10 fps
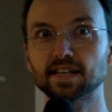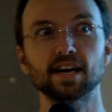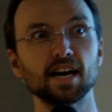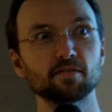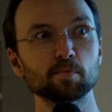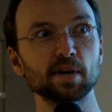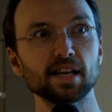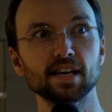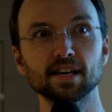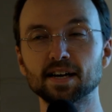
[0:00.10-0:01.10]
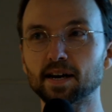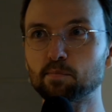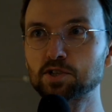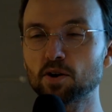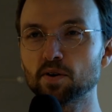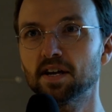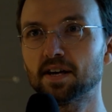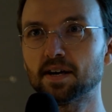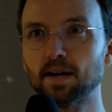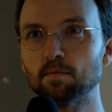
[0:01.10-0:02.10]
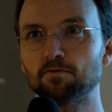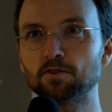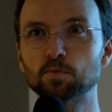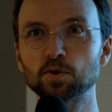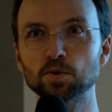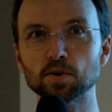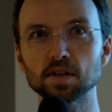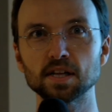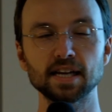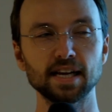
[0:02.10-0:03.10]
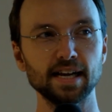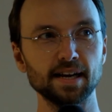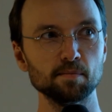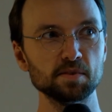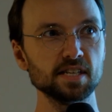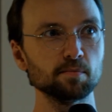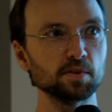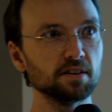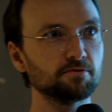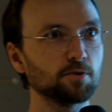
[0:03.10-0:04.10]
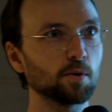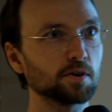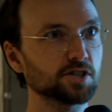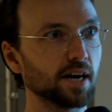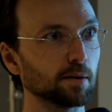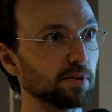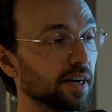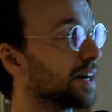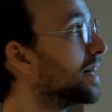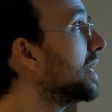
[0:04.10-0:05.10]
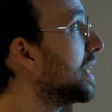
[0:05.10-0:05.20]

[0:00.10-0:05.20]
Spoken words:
Hi everybody, I'm Joey. I'm from Google, and I'm the team lead for Shaka Player.